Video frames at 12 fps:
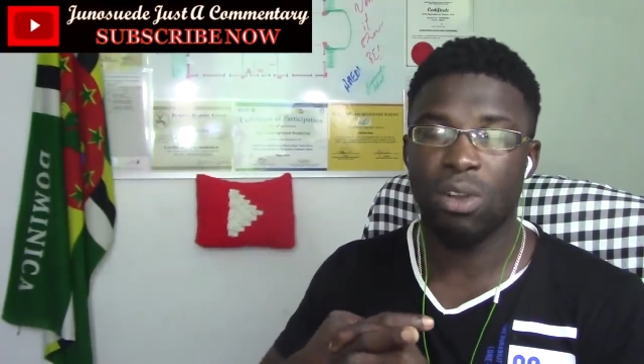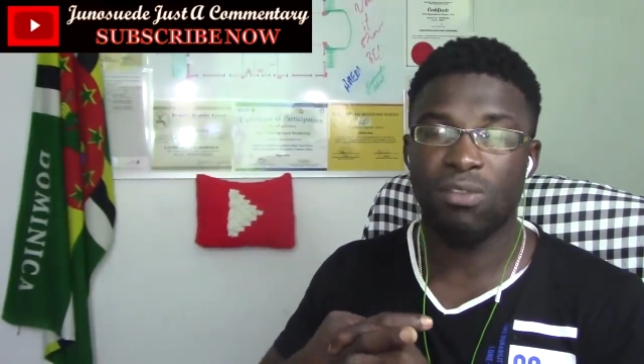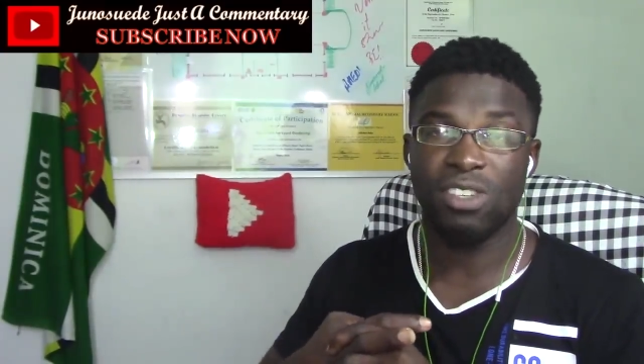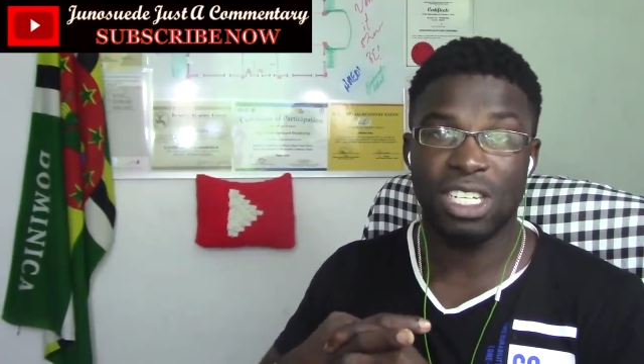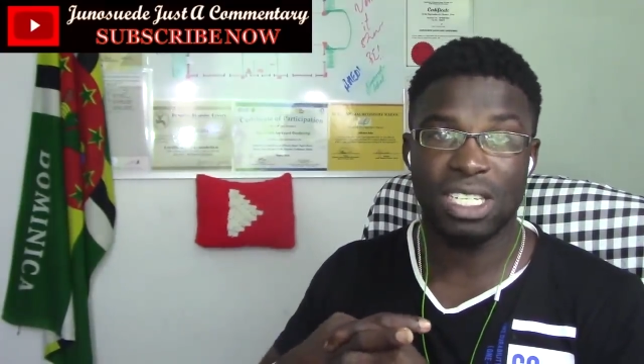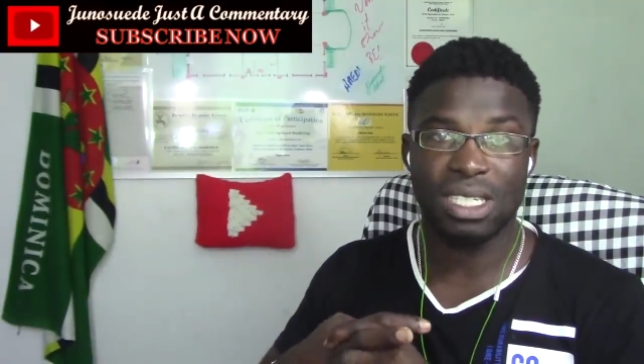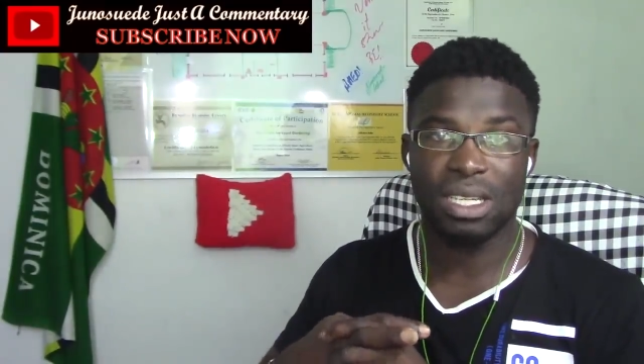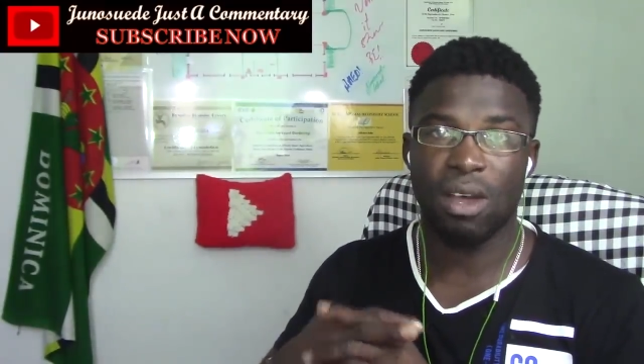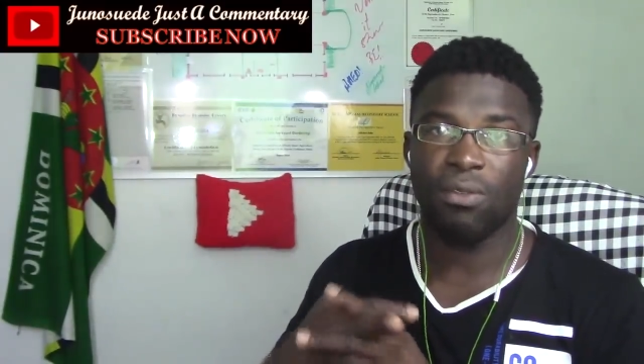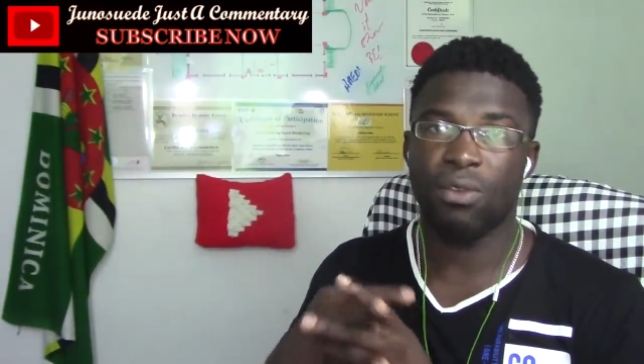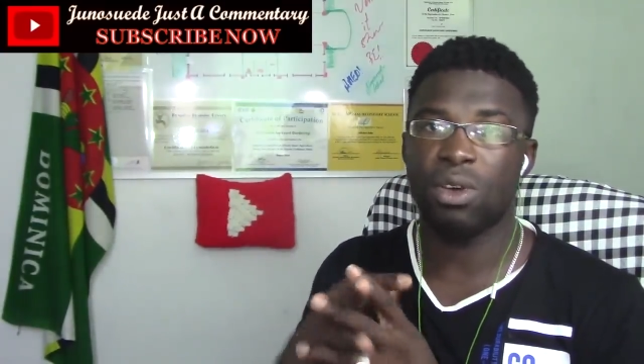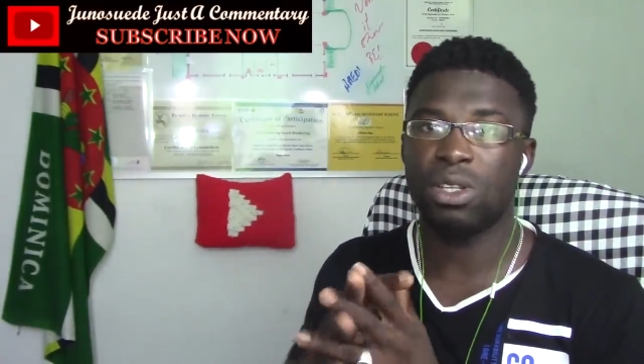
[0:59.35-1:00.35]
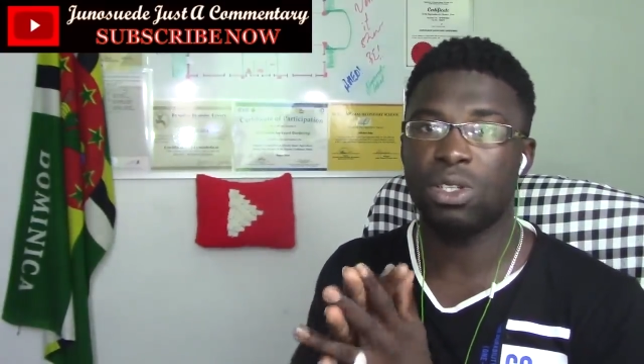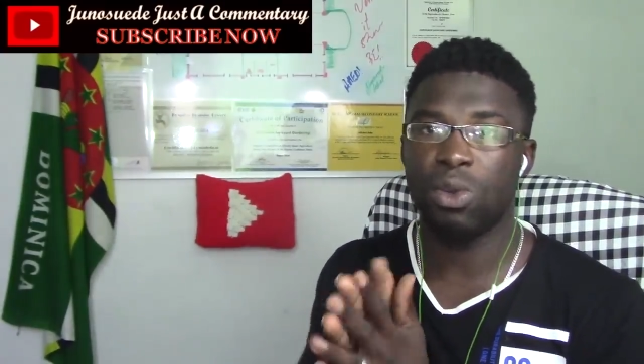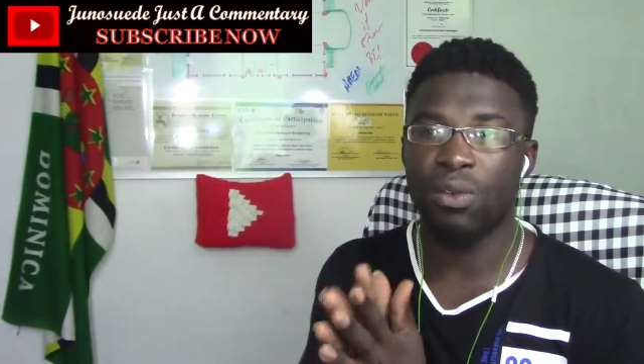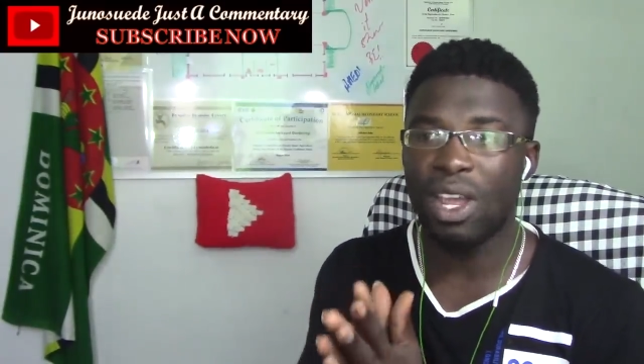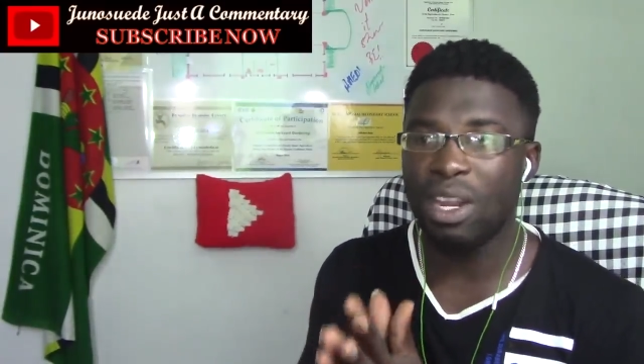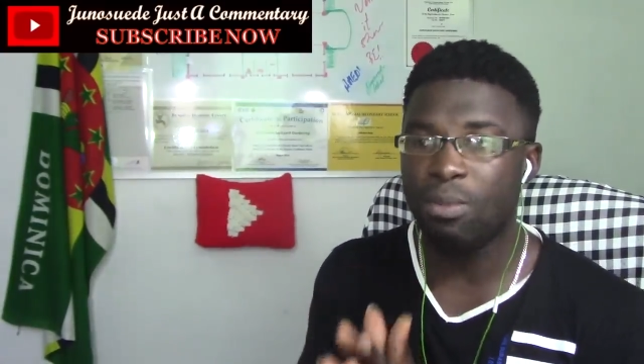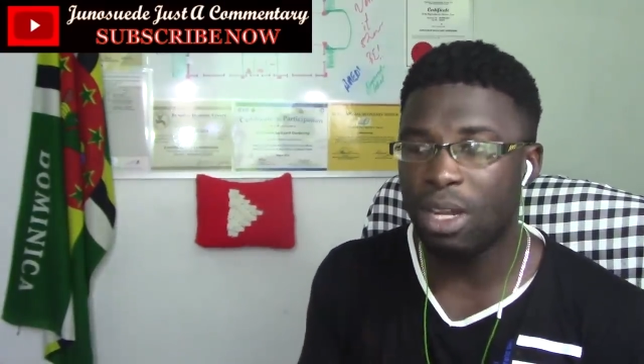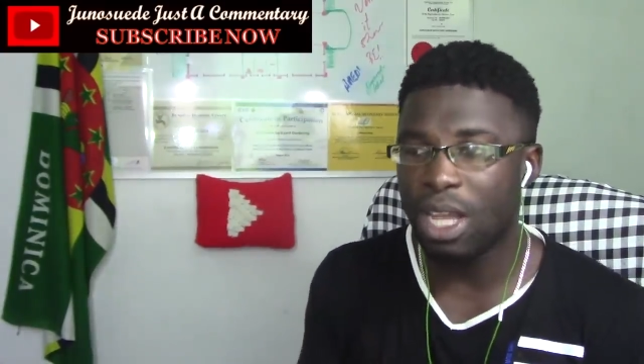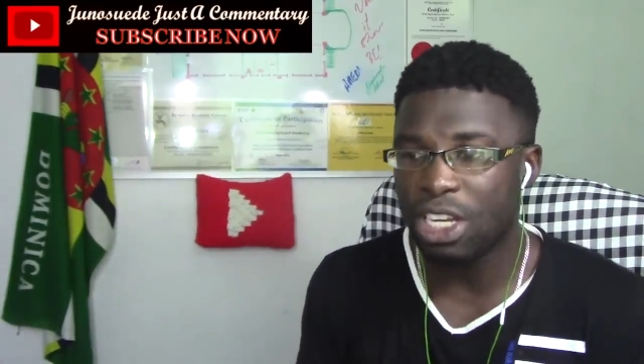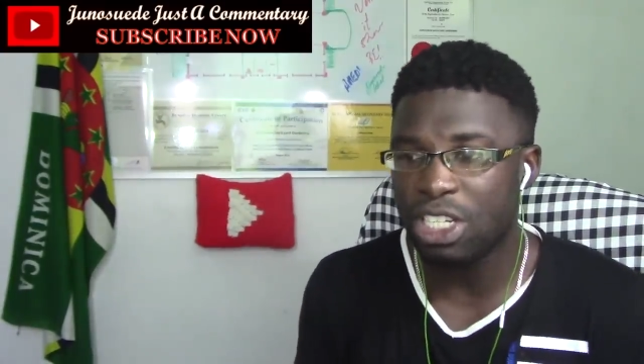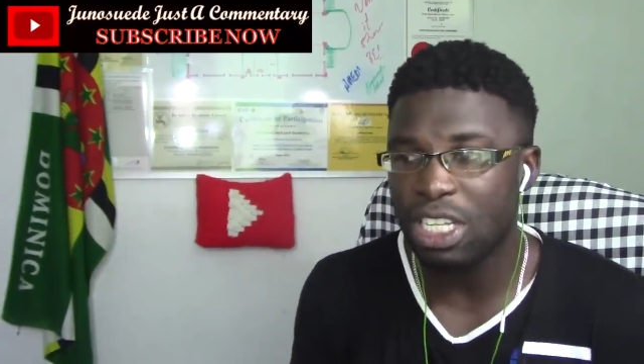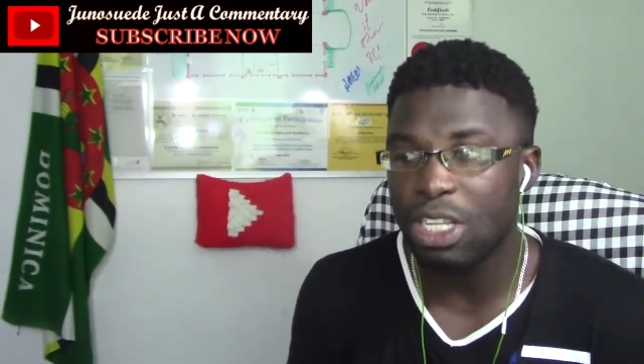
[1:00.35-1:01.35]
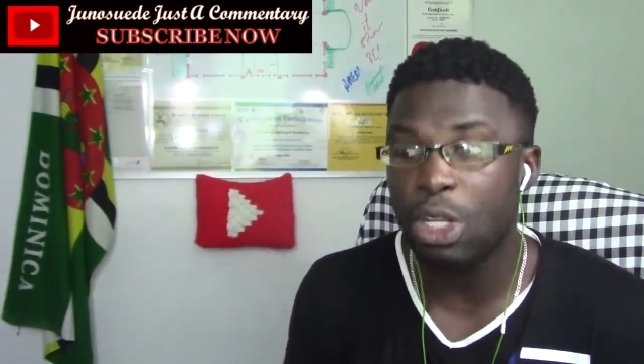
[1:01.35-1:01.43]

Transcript: on Just of course. So if anybody actually